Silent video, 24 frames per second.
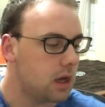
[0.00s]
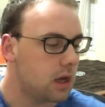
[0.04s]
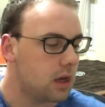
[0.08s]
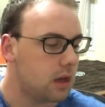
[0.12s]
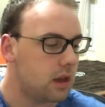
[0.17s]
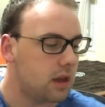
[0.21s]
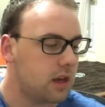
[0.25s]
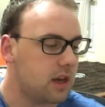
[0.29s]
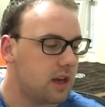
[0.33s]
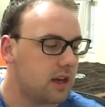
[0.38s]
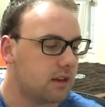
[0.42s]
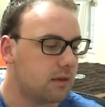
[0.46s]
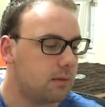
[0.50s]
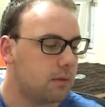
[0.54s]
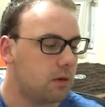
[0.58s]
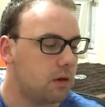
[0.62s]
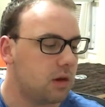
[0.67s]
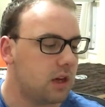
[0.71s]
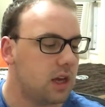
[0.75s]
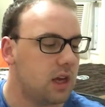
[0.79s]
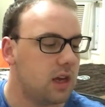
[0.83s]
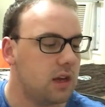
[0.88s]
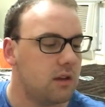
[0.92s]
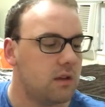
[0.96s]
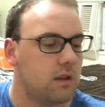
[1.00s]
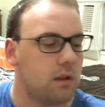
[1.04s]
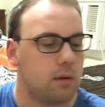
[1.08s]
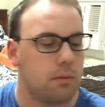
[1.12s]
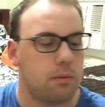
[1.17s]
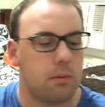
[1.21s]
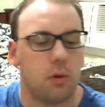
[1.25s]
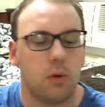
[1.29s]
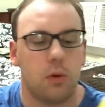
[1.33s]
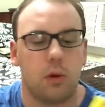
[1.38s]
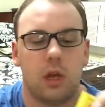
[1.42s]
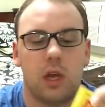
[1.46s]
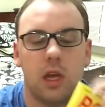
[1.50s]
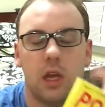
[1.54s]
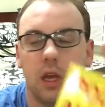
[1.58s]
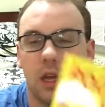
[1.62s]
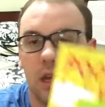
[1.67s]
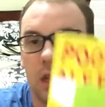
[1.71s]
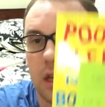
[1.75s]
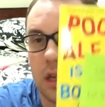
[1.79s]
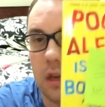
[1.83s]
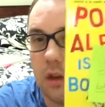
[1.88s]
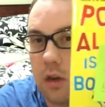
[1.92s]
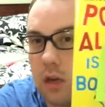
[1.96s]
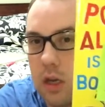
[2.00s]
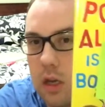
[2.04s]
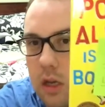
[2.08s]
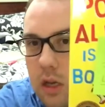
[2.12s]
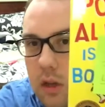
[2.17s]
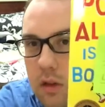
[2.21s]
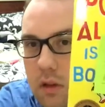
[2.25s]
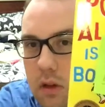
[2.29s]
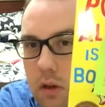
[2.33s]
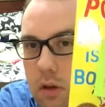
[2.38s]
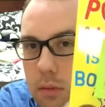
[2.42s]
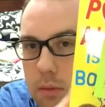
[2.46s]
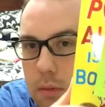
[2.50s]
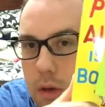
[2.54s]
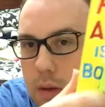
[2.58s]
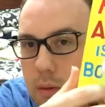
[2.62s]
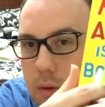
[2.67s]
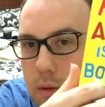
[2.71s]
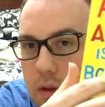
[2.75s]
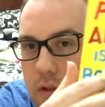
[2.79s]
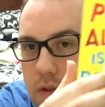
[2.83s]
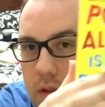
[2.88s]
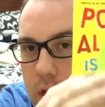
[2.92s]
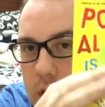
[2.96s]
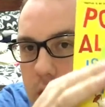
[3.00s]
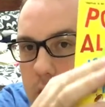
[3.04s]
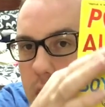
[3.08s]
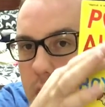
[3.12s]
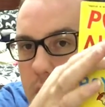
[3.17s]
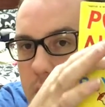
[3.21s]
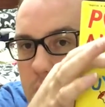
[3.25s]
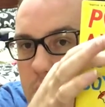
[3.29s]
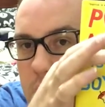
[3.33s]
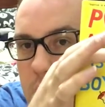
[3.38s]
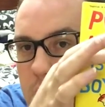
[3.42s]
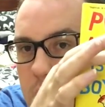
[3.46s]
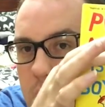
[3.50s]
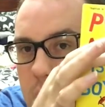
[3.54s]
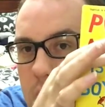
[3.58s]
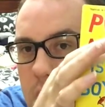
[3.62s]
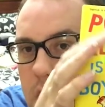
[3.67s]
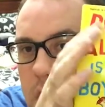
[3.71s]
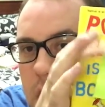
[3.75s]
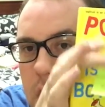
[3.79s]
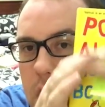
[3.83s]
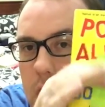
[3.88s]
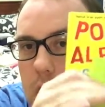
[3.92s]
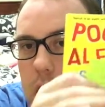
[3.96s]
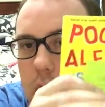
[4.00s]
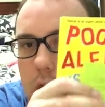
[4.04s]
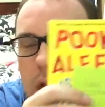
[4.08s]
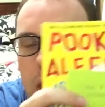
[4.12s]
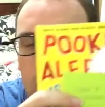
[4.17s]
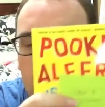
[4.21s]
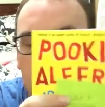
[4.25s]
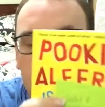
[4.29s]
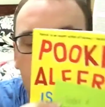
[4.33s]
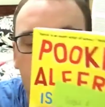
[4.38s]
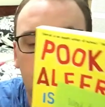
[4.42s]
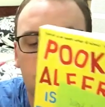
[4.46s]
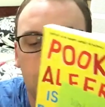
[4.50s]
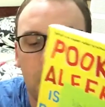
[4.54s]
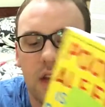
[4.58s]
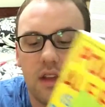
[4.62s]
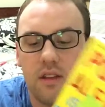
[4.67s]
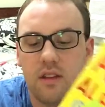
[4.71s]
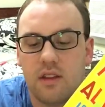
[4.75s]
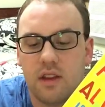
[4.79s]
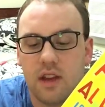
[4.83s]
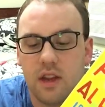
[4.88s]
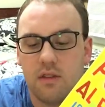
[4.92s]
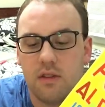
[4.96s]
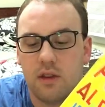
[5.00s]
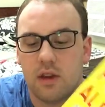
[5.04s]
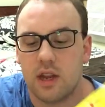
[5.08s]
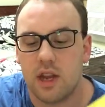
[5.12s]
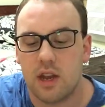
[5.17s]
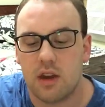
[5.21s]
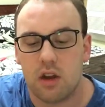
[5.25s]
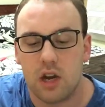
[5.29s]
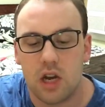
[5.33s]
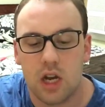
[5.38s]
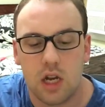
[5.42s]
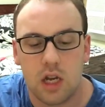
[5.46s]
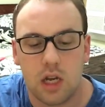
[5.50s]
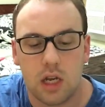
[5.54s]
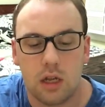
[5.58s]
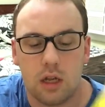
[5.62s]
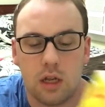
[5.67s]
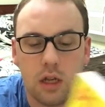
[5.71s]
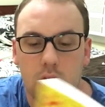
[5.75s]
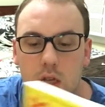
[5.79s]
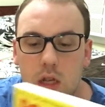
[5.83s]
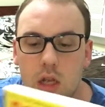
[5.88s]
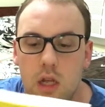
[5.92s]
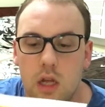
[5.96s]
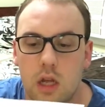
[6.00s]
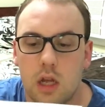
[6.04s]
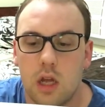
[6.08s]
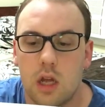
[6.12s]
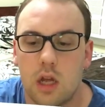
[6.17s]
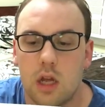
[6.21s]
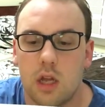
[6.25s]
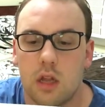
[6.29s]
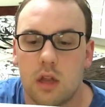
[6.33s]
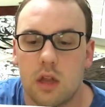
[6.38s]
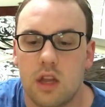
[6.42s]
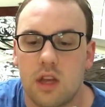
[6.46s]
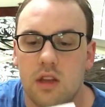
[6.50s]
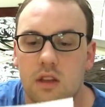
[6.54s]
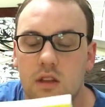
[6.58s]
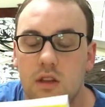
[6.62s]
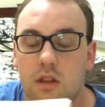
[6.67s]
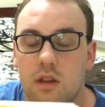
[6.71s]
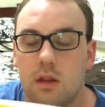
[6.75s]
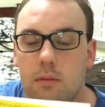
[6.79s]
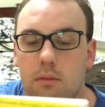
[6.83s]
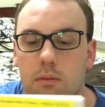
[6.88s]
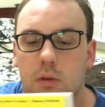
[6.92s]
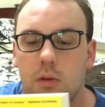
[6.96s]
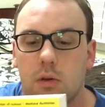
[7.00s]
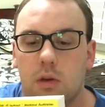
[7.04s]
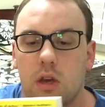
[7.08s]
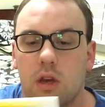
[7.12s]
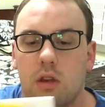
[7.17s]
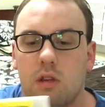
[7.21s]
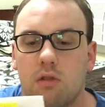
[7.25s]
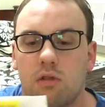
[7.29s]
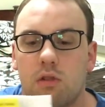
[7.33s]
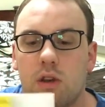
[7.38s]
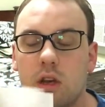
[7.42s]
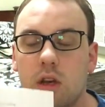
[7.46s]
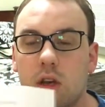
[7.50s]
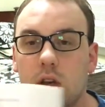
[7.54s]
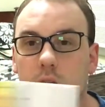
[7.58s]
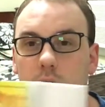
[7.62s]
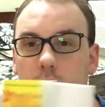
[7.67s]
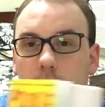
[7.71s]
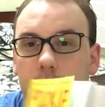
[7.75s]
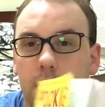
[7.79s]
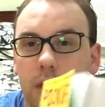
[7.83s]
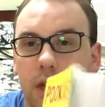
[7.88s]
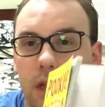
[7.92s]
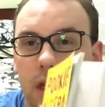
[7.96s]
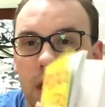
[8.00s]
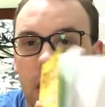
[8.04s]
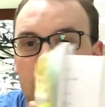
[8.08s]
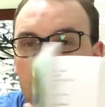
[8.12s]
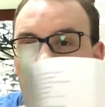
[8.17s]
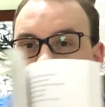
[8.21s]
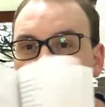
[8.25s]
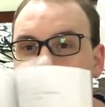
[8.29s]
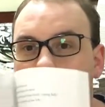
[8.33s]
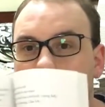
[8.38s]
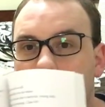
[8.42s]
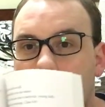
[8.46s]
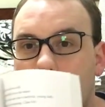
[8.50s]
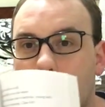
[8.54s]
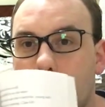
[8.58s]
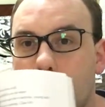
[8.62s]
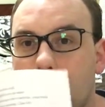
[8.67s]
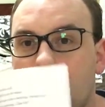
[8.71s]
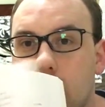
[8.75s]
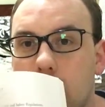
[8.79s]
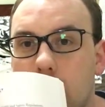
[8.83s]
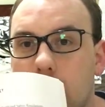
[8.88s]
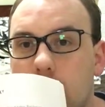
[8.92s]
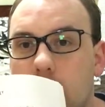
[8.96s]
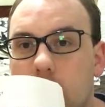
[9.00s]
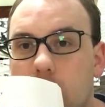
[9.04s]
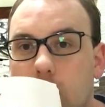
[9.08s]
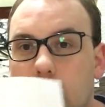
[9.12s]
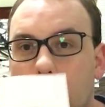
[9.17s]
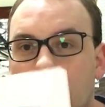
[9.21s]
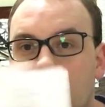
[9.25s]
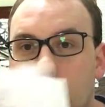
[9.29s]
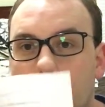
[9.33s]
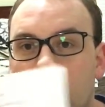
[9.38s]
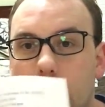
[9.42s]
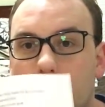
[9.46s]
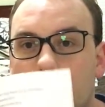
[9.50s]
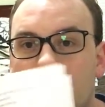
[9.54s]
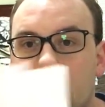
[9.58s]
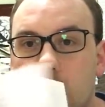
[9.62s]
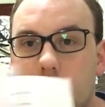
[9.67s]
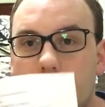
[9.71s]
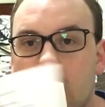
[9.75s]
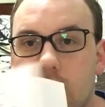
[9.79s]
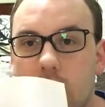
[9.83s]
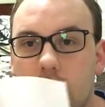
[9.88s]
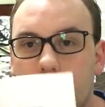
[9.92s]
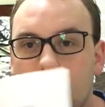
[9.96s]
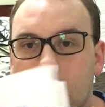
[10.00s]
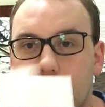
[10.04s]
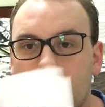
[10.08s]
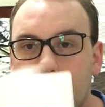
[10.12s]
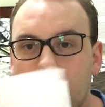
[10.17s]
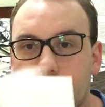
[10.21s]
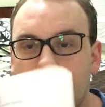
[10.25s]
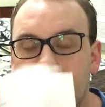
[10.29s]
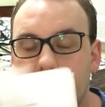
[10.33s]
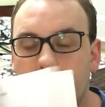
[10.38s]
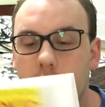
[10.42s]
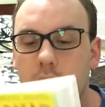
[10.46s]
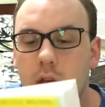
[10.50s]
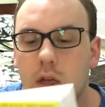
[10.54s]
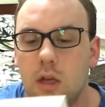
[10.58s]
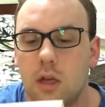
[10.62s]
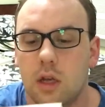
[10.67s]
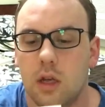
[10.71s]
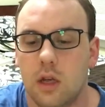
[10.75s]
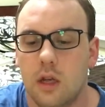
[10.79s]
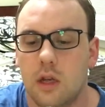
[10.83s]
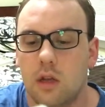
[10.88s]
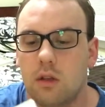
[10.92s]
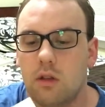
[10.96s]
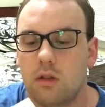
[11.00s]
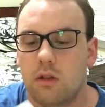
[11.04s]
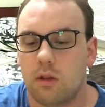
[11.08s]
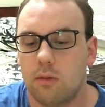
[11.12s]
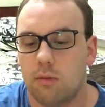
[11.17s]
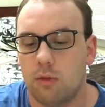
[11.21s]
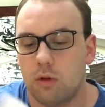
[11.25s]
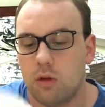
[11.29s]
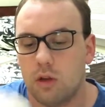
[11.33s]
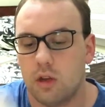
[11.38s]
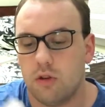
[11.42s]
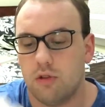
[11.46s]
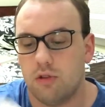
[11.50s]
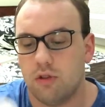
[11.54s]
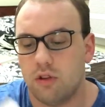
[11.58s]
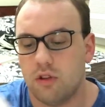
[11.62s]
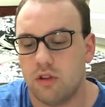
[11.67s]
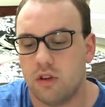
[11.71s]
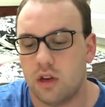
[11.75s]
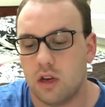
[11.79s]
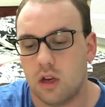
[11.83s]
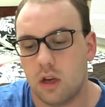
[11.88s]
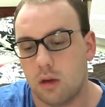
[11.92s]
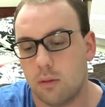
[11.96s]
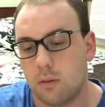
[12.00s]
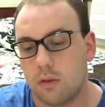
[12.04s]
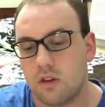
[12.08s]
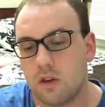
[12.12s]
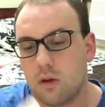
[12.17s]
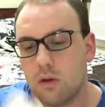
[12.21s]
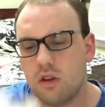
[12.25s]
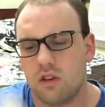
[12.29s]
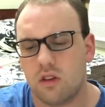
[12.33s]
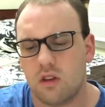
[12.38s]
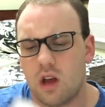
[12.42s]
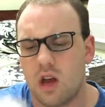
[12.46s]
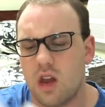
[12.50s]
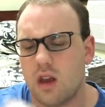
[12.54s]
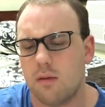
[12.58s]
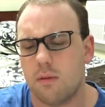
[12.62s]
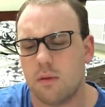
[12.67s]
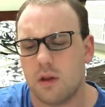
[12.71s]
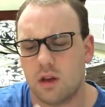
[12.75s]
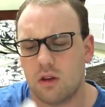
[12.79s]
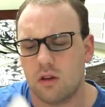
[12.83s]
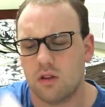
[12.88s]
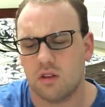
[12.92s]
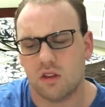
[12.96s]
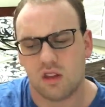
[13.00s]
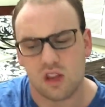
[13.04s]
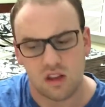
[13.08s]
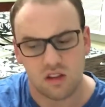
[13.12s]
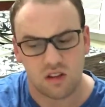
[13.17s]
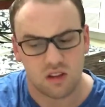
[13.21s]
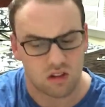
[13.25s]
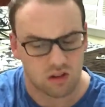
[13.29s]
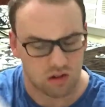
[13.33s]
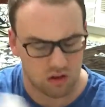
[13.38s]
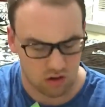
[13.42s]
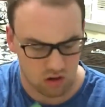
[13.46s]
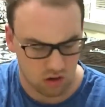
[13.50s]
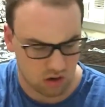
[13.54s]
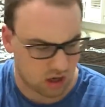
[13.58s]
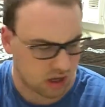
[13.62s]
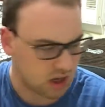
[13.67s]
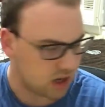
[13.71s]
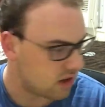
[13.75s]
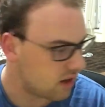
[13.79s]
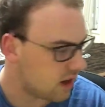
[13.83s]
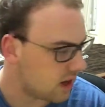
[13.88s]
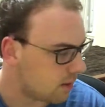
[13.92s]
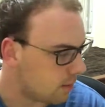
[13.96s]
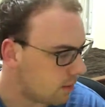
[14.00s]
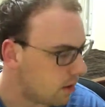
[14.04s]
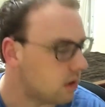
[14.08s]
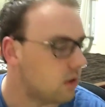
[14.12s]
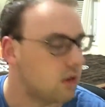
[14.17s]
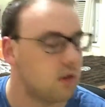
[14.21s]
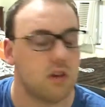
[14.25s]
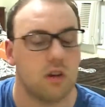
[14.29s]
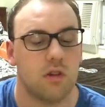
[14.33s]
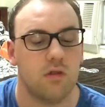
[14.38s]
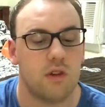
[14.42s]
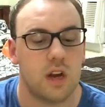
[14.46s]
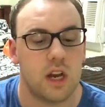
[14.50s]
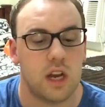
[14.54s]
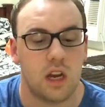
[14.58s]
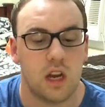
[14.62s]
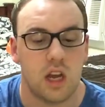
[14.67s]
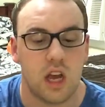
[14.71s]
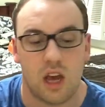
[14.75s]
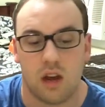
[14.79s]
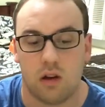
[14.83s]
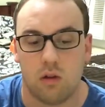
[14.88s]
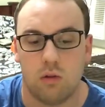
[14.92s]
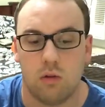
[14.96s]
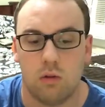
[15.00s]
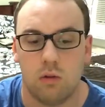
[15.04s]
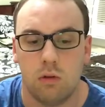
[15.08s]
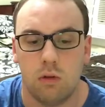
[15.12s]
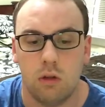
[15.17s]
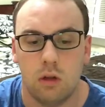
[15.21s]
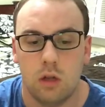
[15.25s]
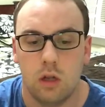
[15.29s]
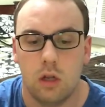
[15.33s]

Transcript: The next book is Pookie Alira Is Not My Boyfriend by Stephen Herrick. This book is written completely in prose, so that will be somewhat interesting. I'm so excited because these are not going to take me long to read at all.